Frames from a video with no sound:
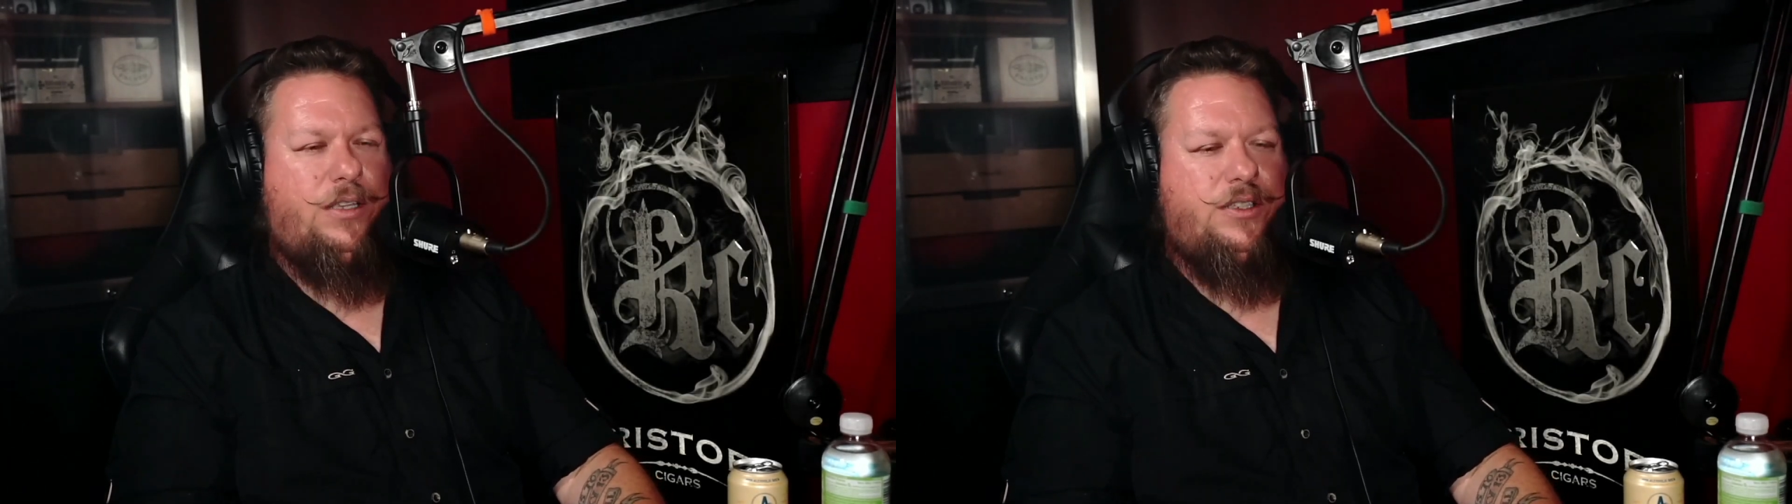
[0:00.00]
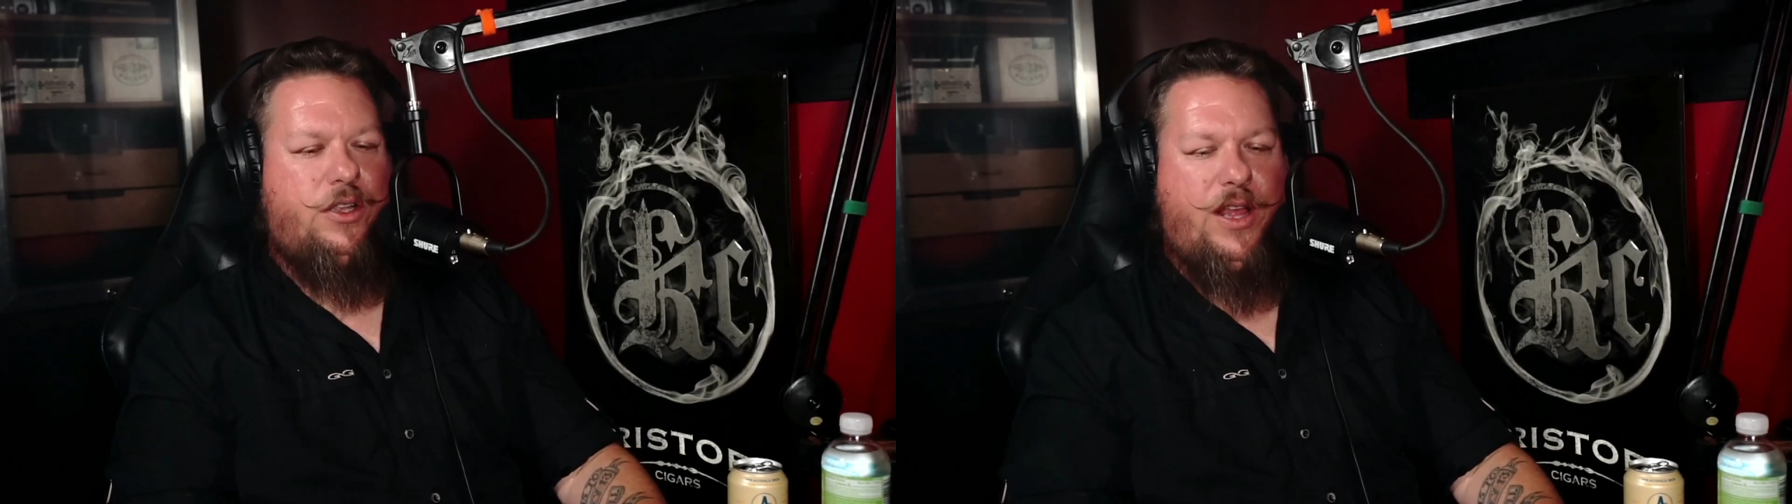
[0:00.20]

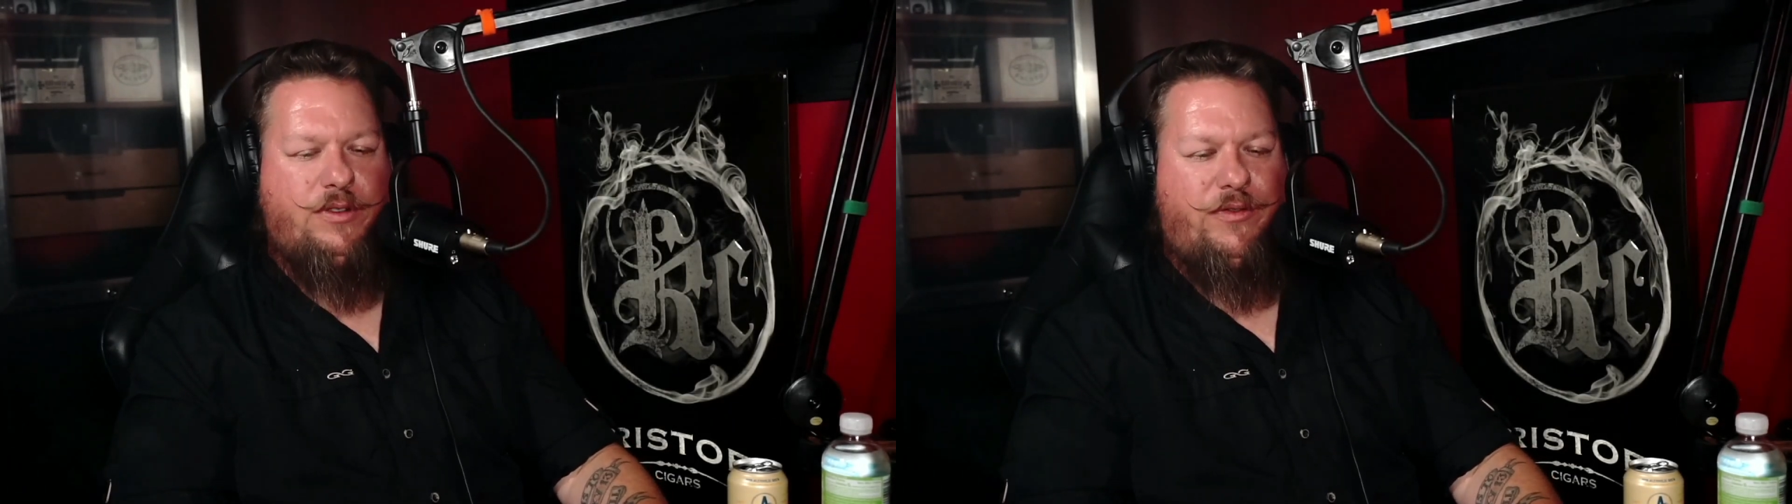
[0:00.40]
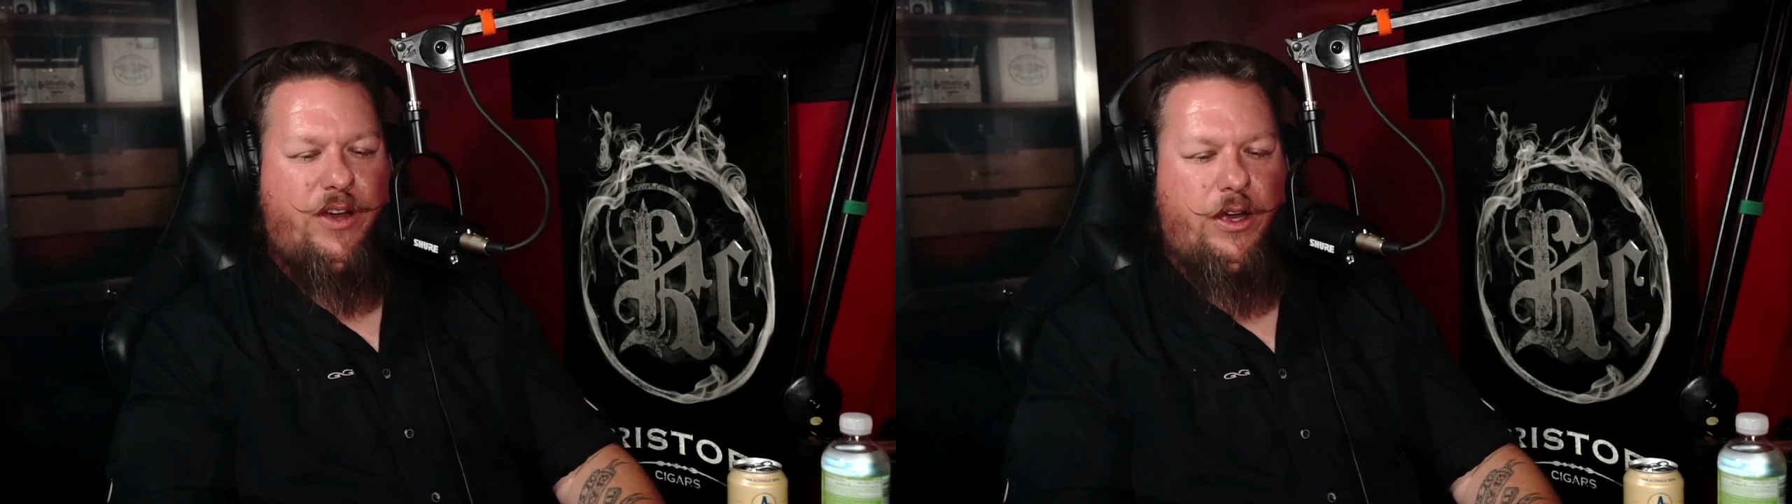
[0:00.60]
So that
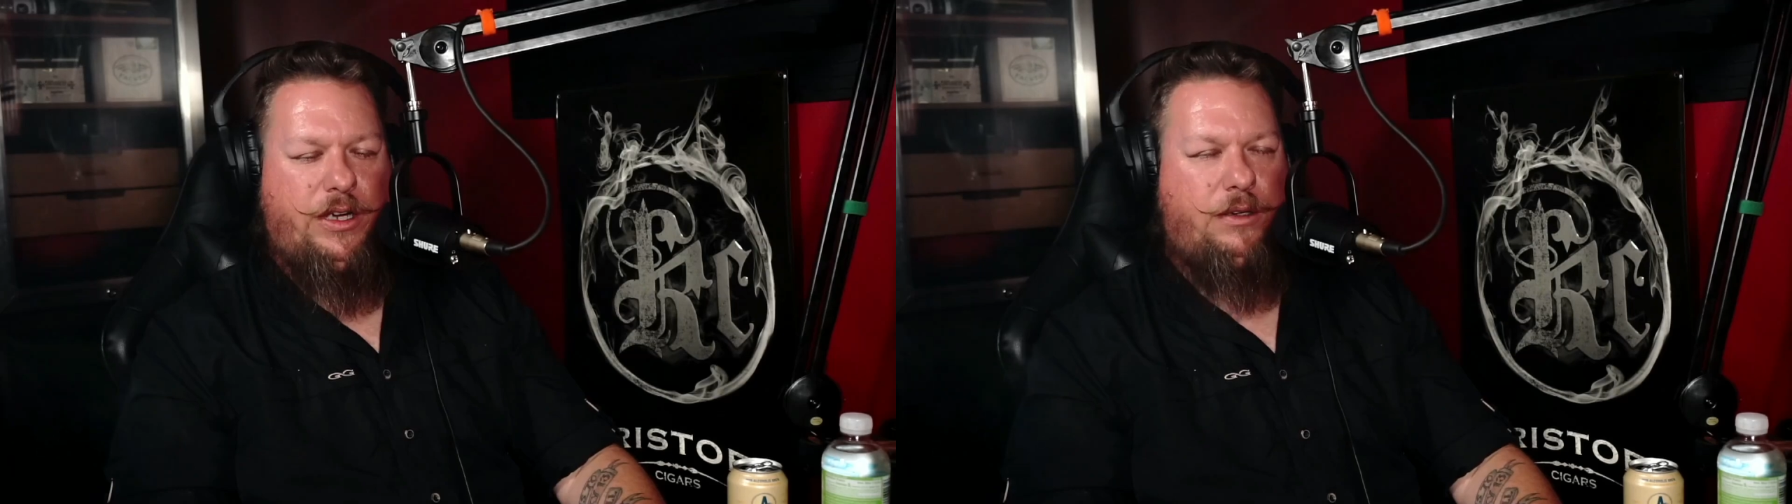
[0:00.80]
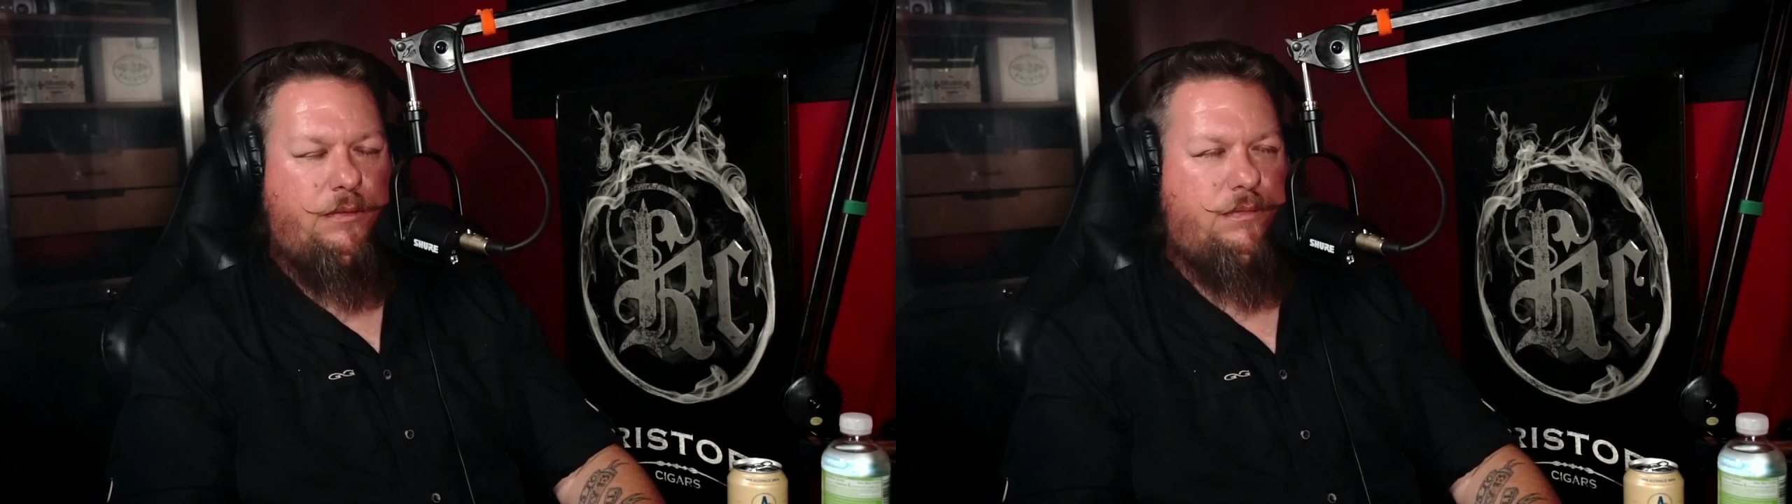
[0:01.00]
was
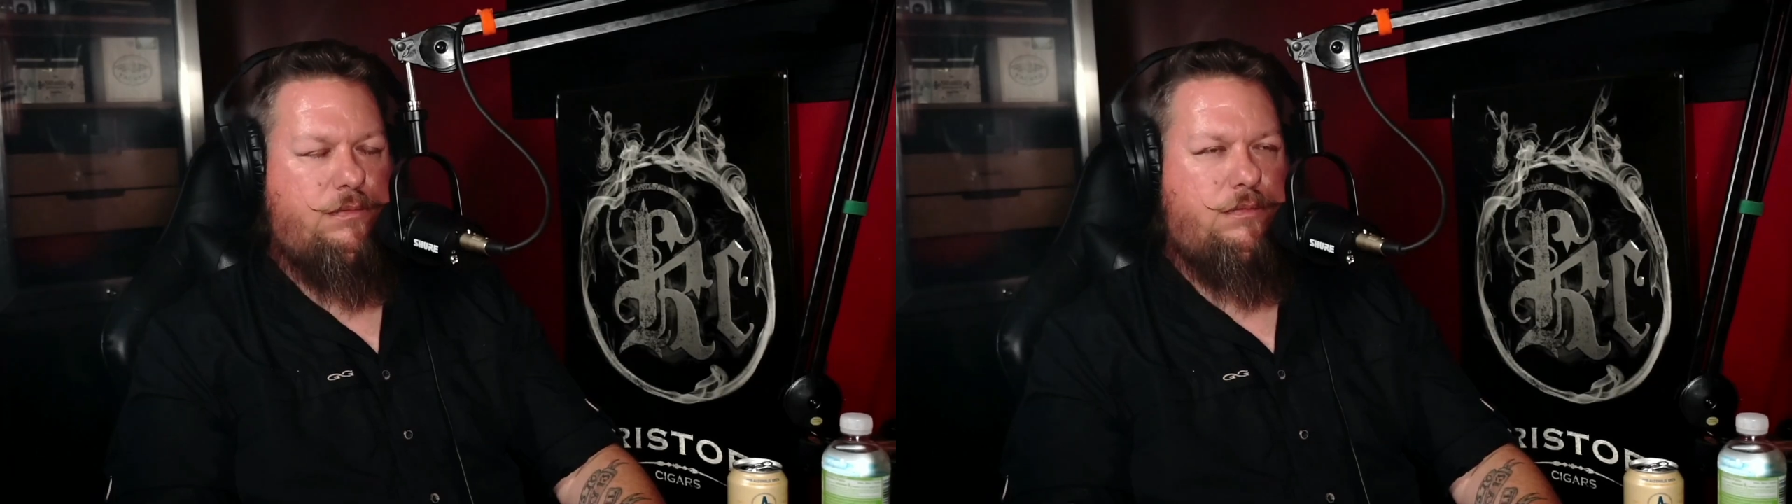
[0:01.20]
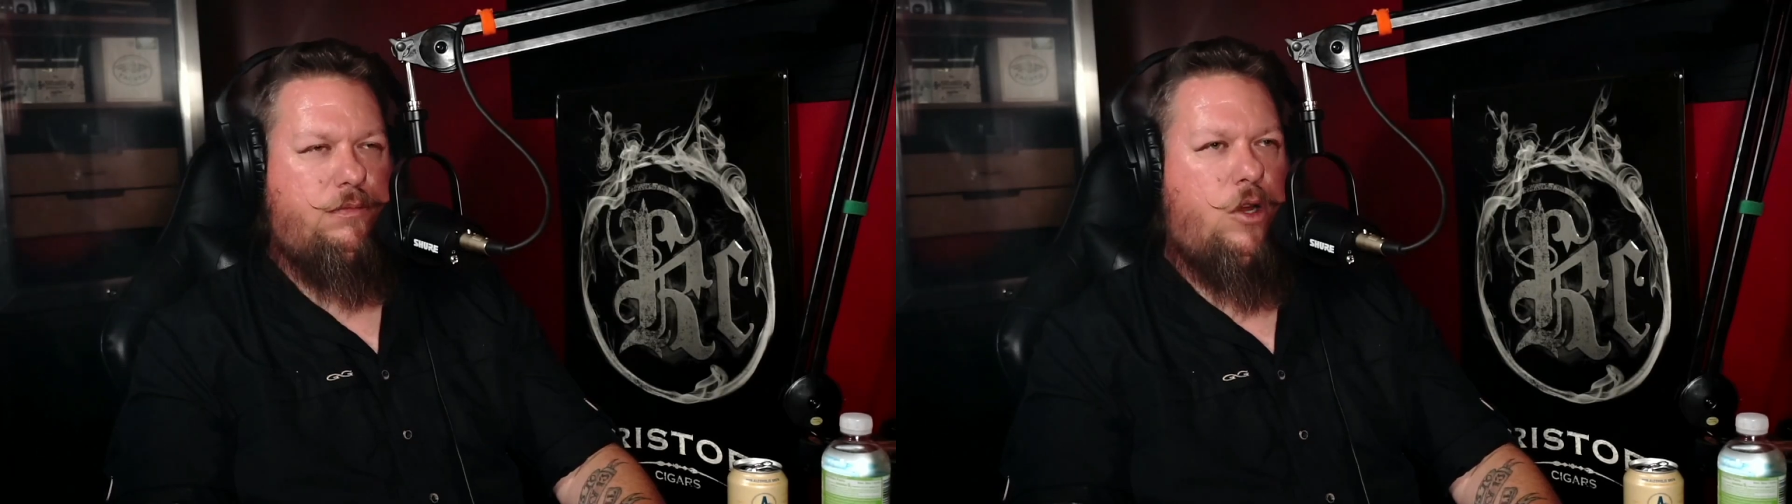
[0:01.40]
very
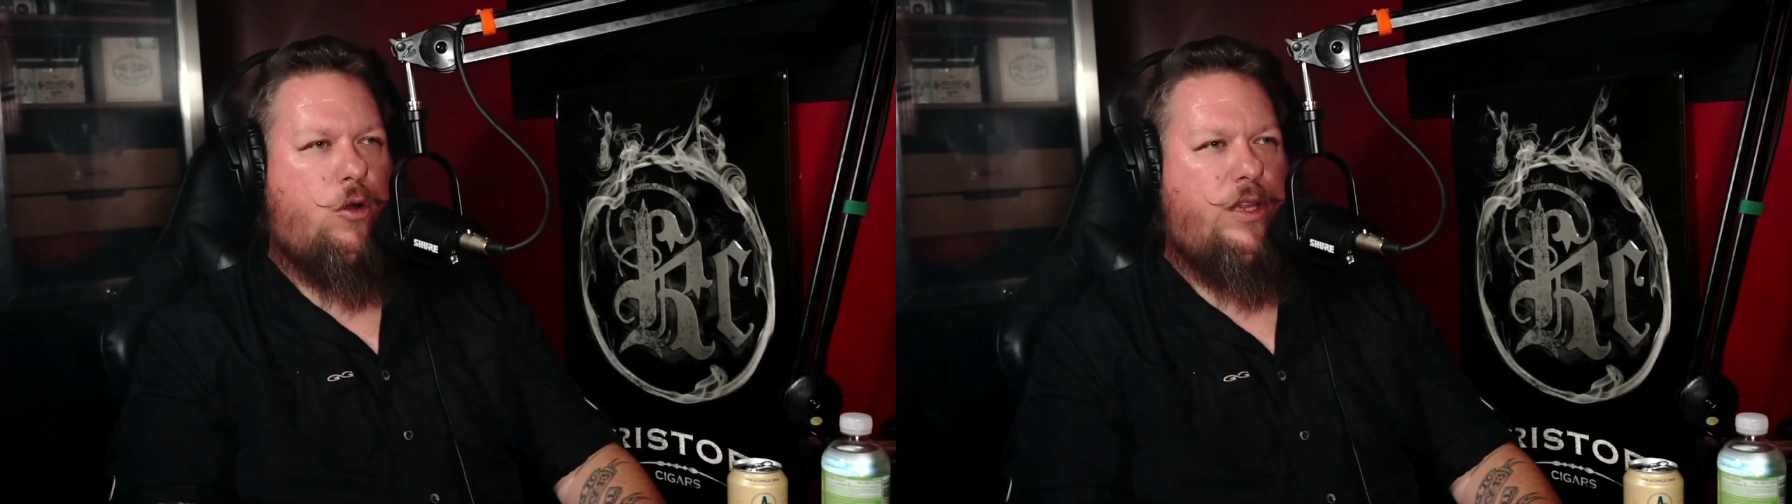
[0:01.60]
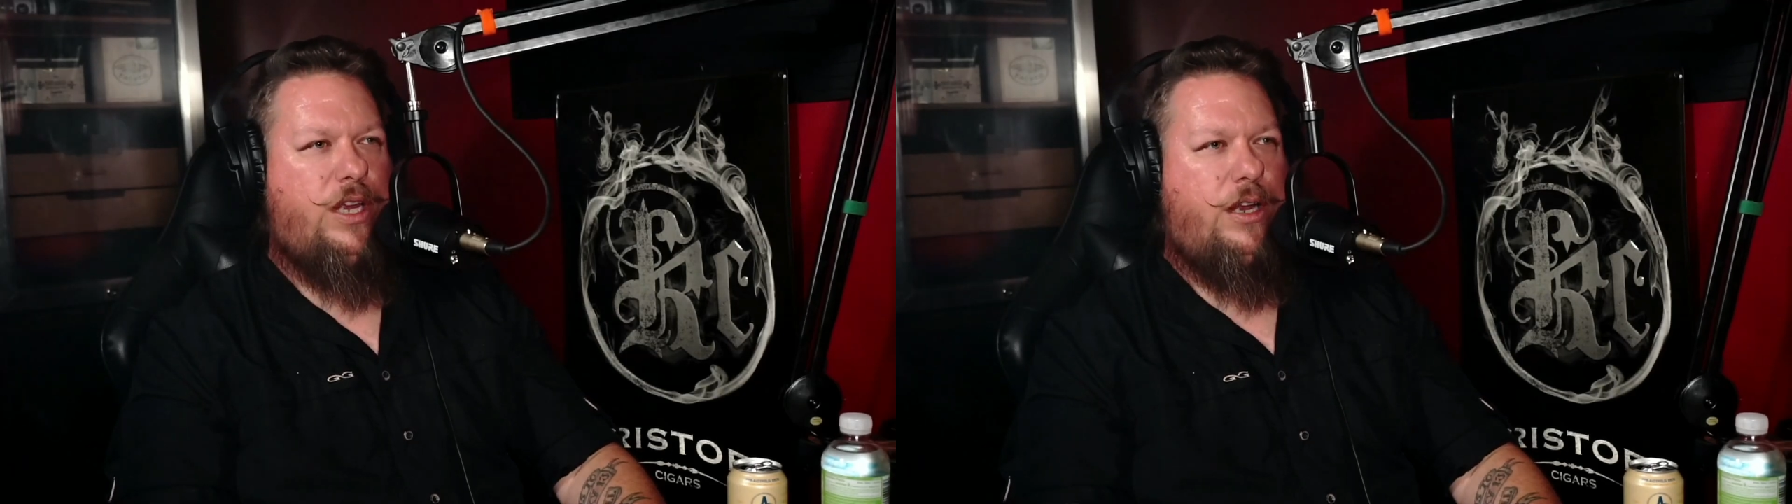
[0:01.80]

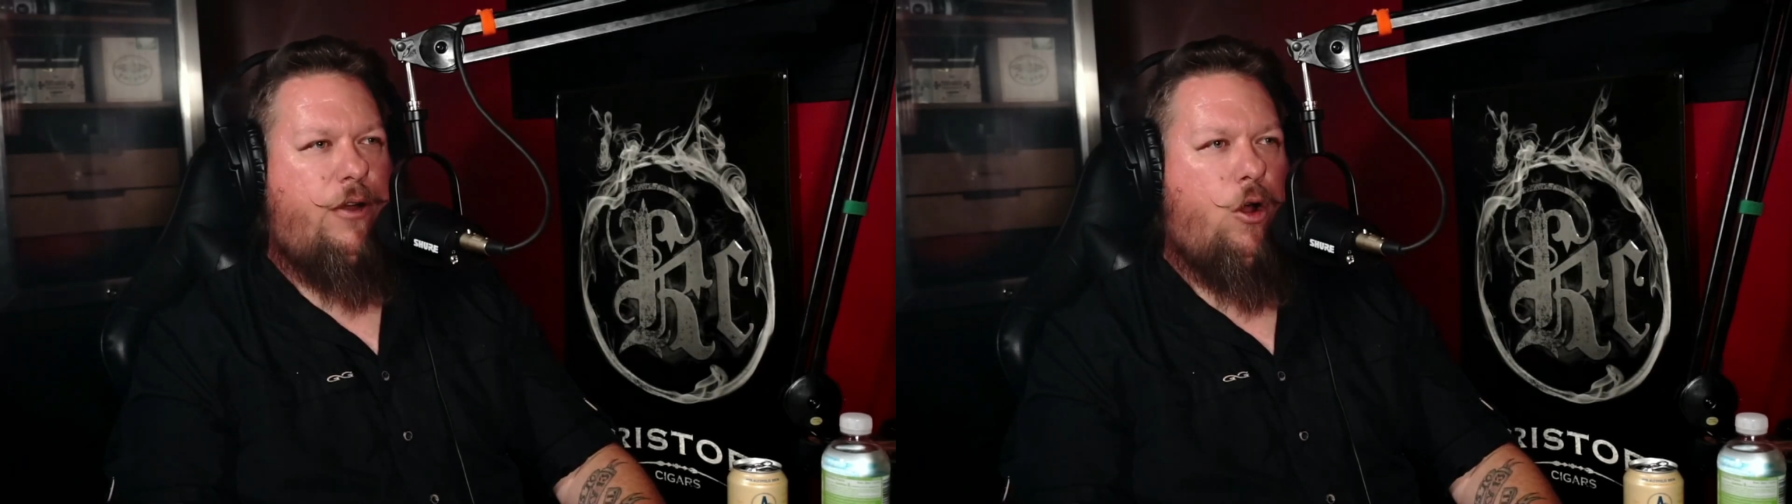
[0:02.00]
early in an